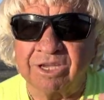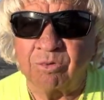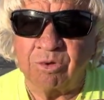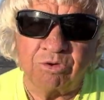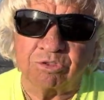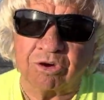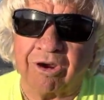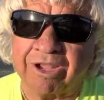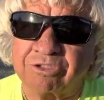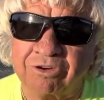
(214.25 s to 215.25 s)
when you start
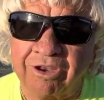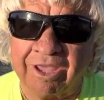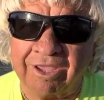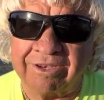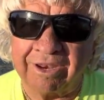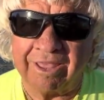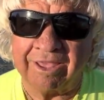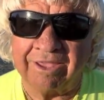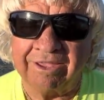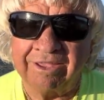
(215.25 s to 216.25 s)
out your day
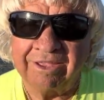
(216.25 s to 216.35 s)
today.